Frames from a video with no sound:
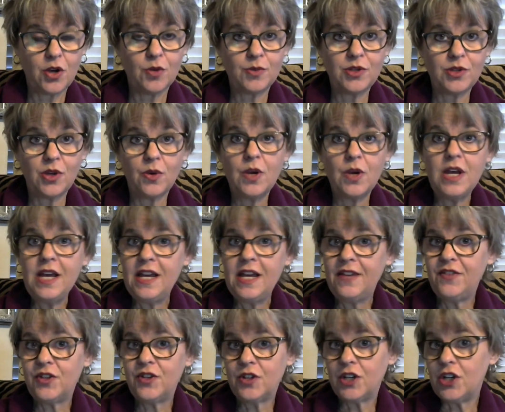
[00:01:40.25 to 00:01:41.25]
So if
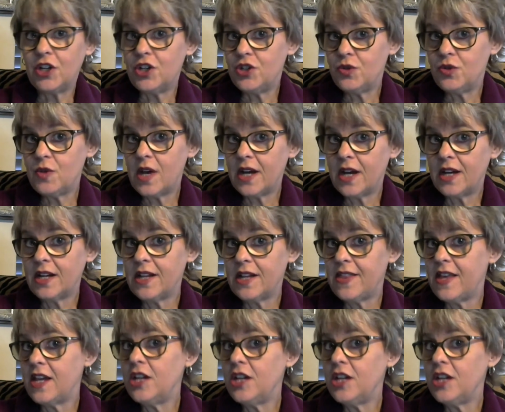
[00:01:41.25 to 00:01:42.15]
you're going to do that kind of thing,